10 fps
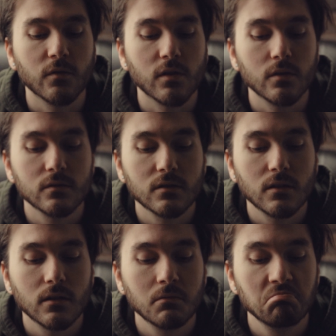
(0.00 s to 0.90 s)

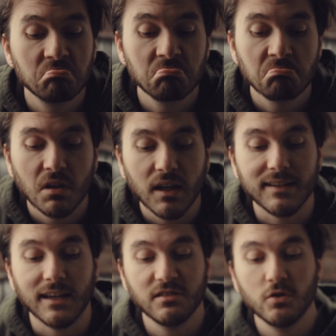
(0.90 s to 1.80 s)

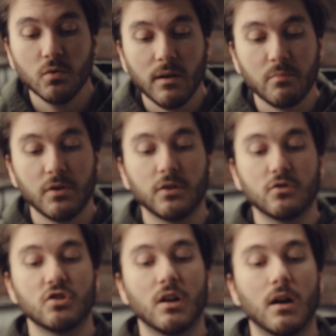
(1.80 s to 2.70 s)
It's actually doing a pretty
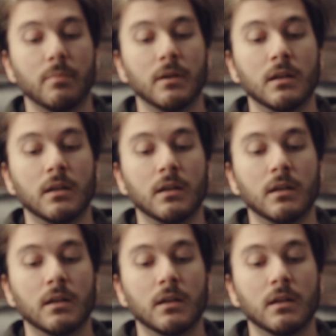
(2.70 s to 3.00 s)
good job.